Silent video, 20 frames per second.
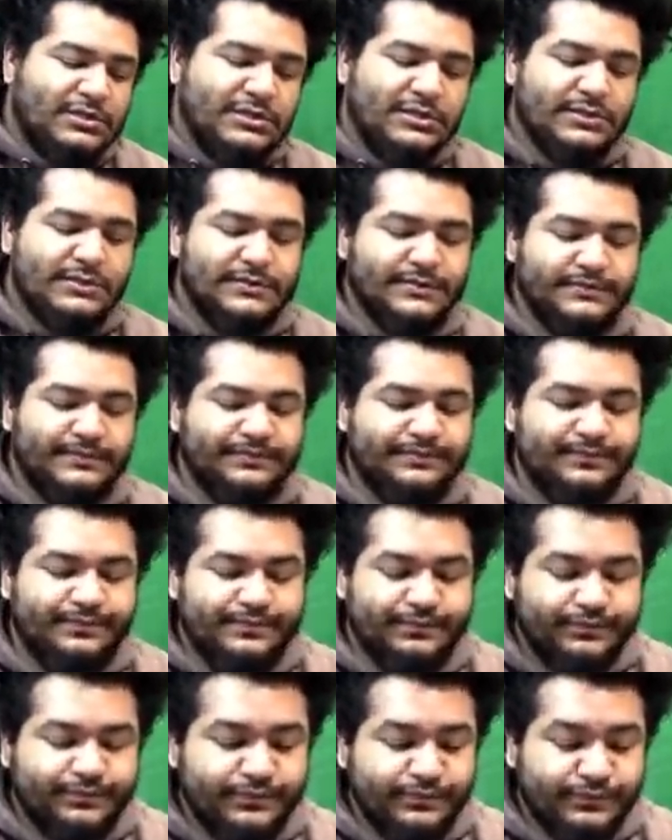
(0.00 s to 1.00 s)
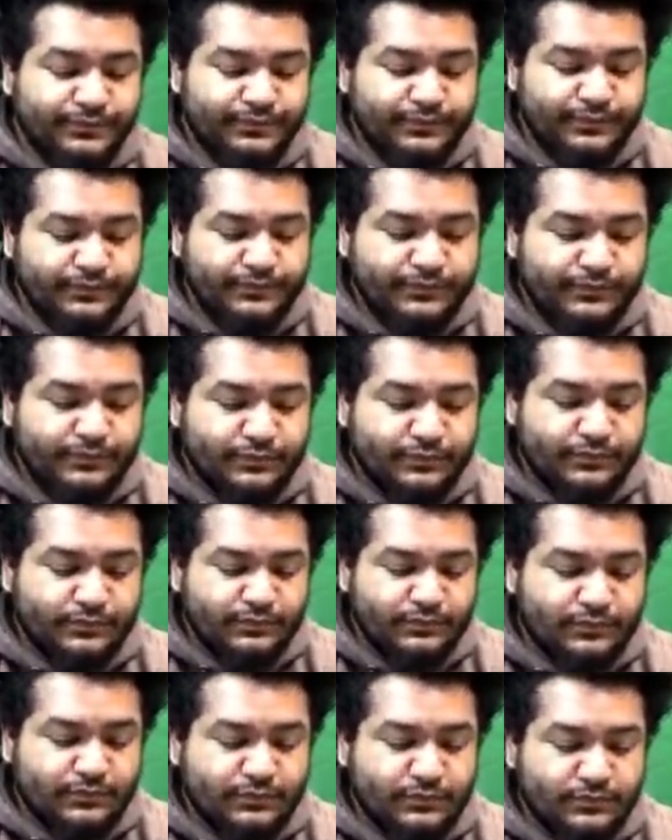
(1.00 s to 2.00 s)

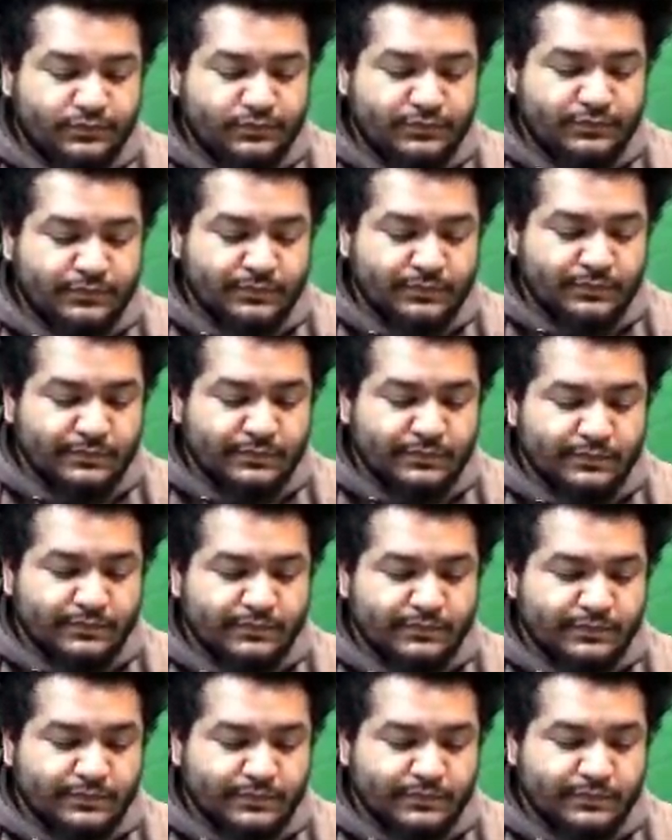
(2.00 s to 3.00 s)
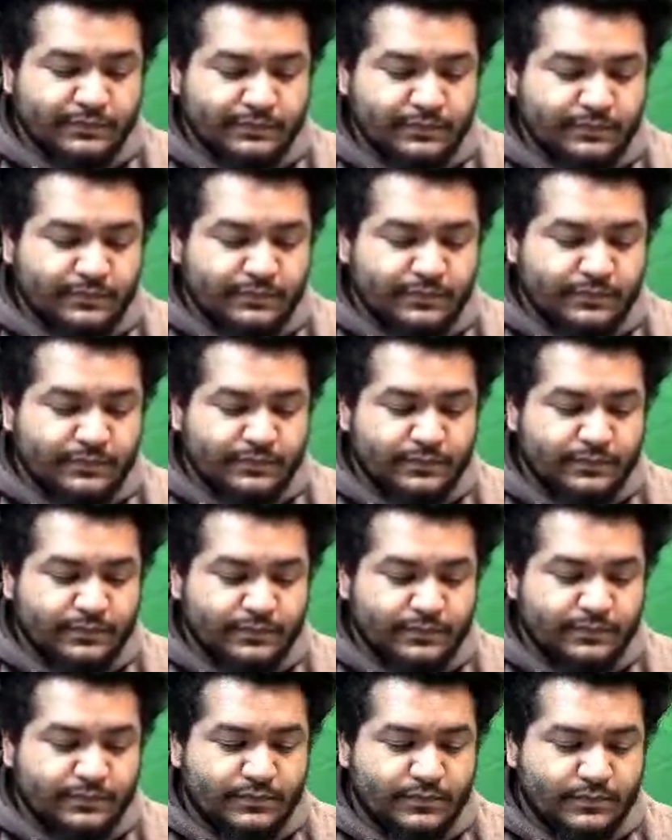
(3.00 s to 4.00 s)

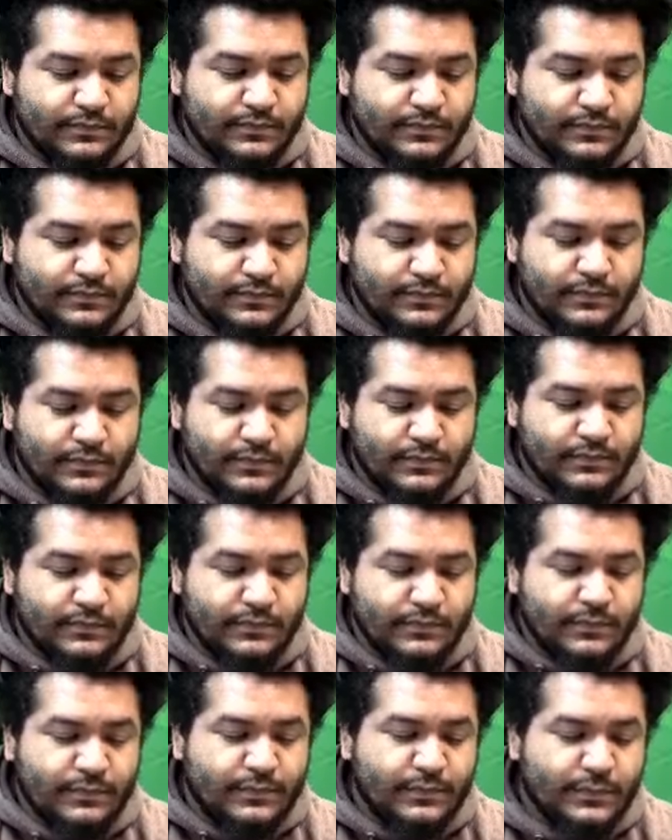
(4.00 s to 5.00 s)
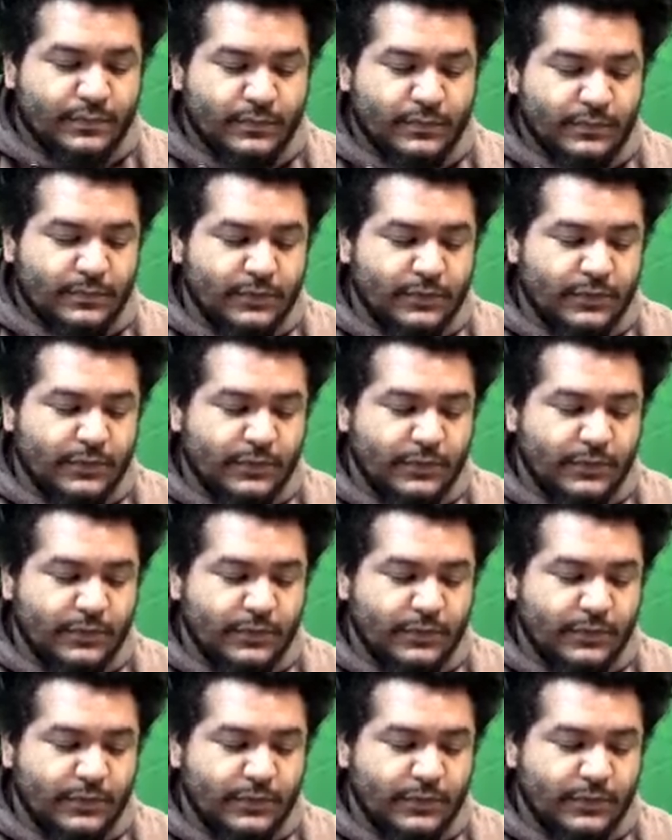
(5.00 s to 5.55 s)
(silence)